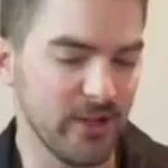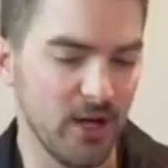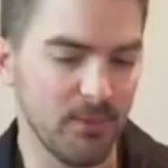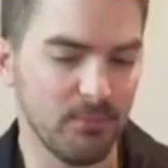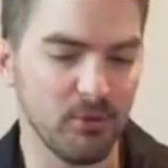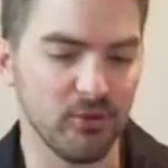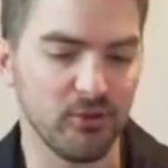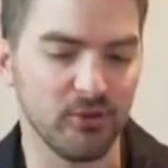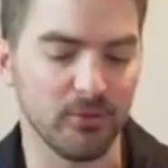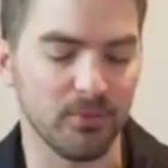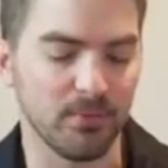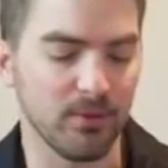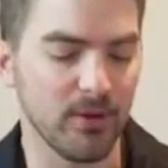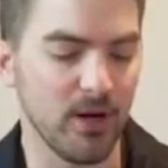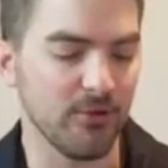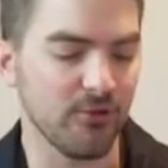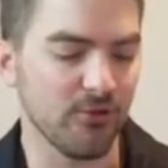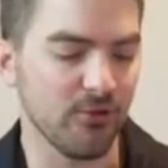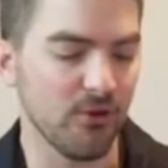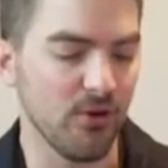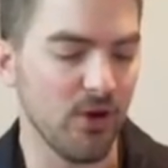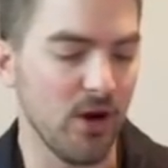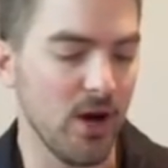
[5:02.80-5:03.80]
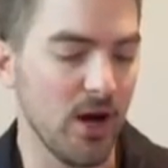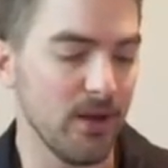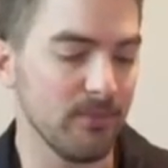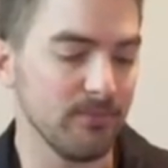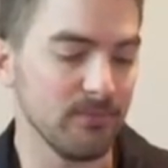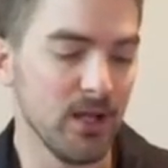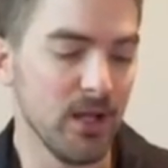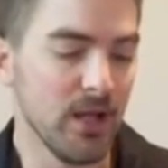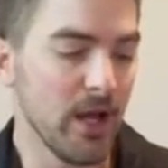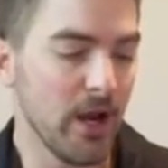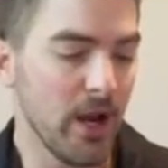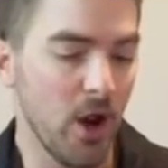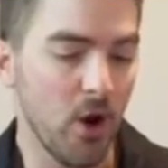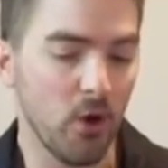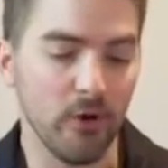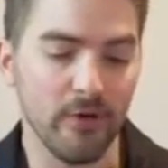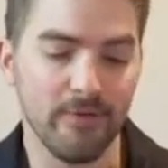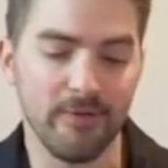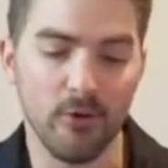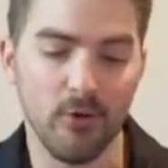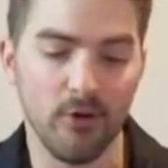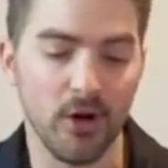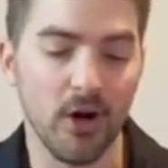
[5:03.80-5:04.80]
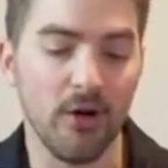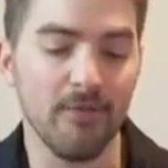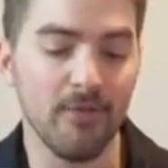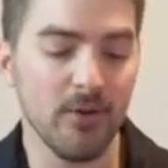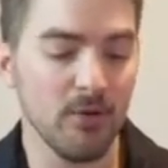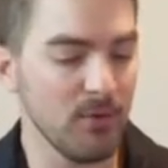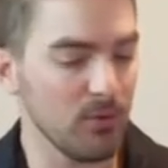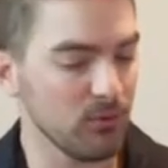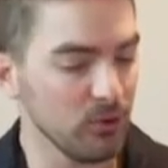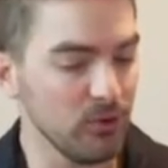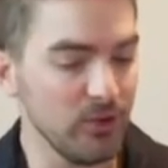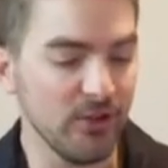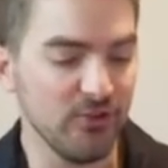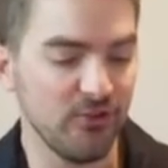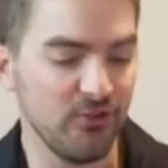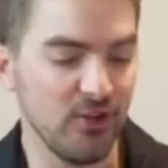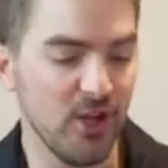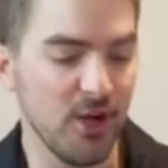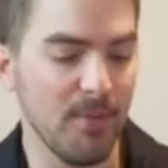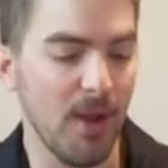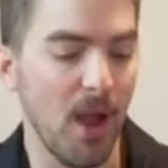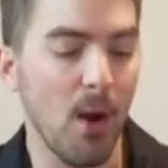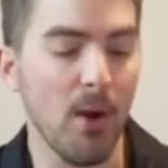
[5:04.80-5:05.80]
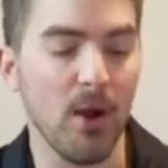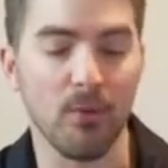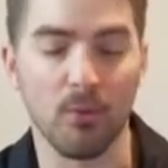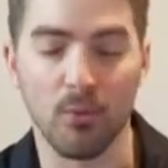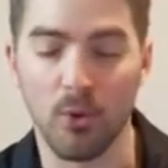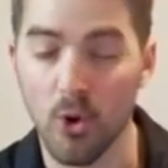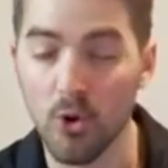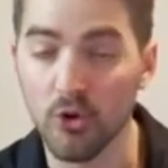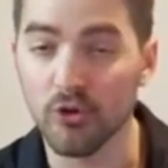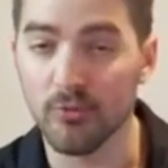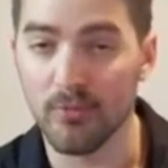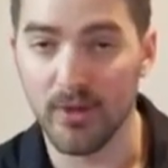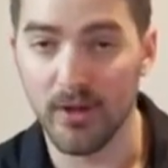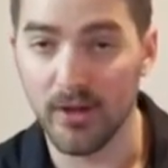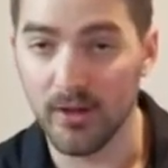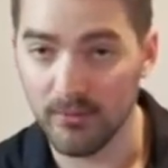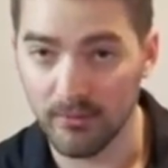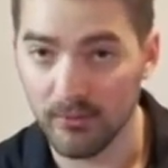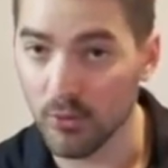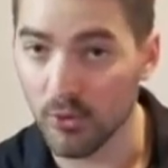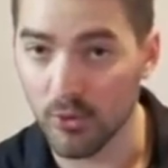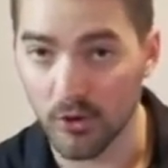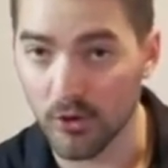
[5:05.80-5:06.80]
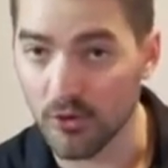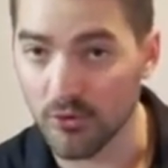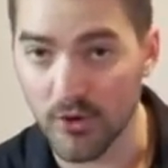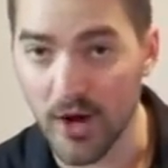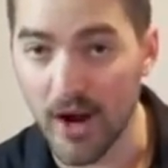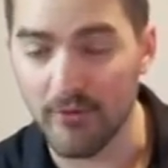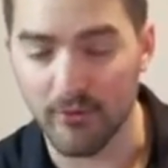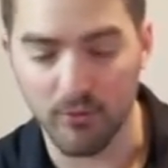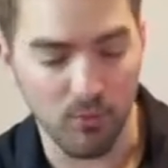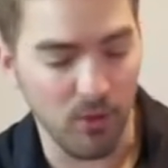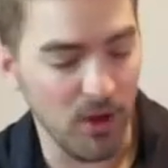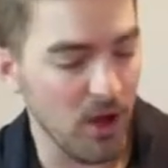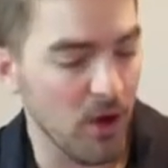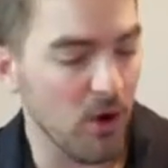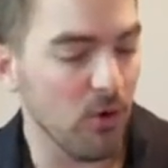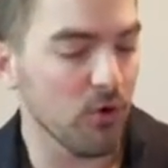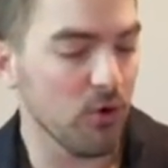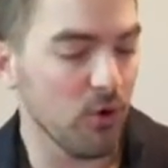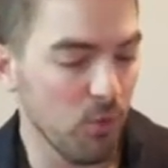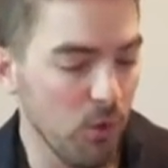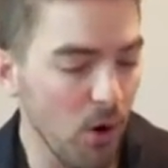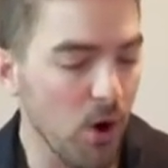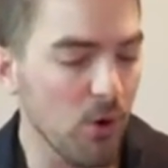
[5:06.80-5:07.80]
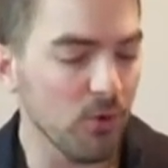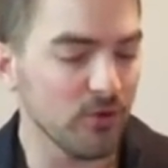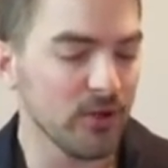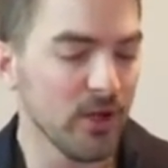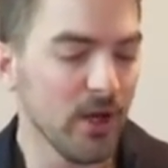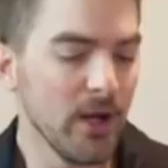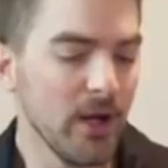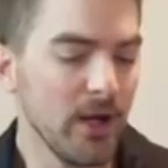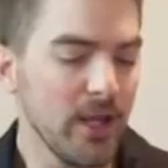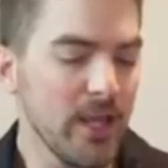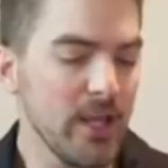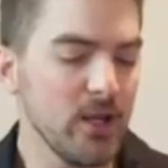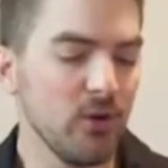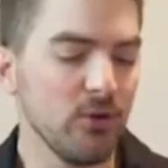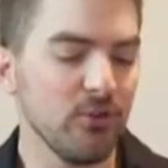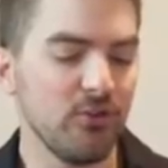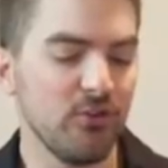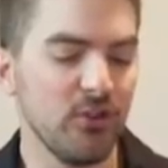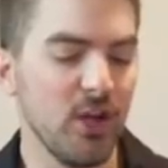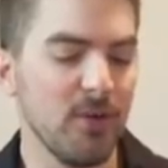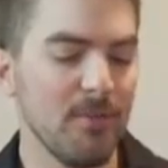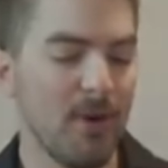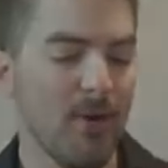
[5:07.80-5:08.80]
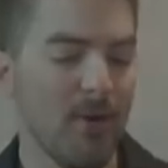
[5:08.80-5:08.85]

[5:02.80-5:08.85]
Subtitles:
kind of puts the pressure on not only Philadelphia, but really GM Howie Roseman in order to draft well. Quote, Eagles GM